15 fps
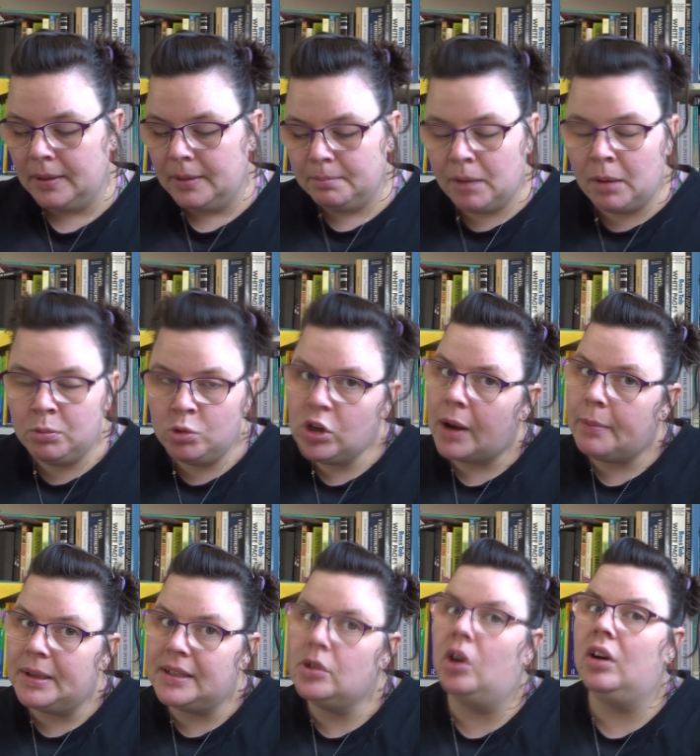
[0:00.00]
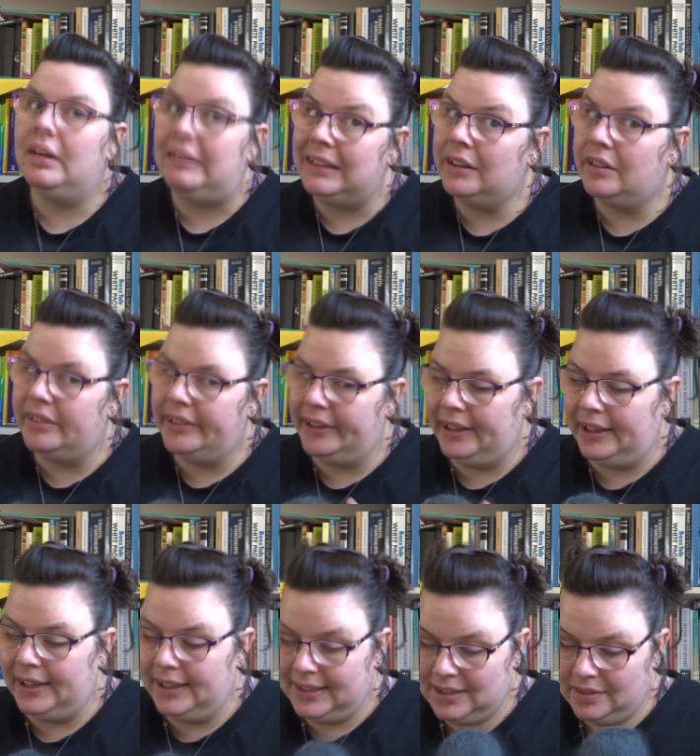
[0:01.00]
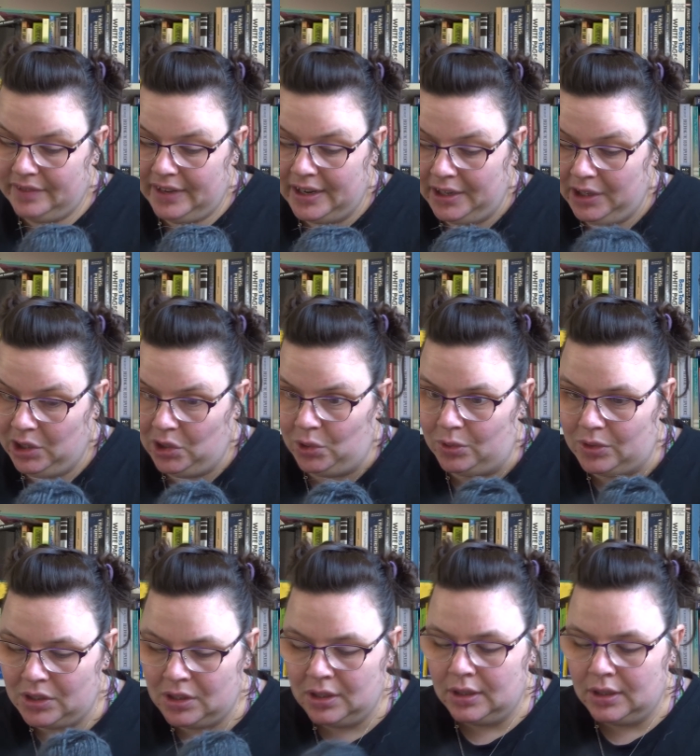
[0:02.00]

Mum's rabbit's got glitter in it and it's very cute.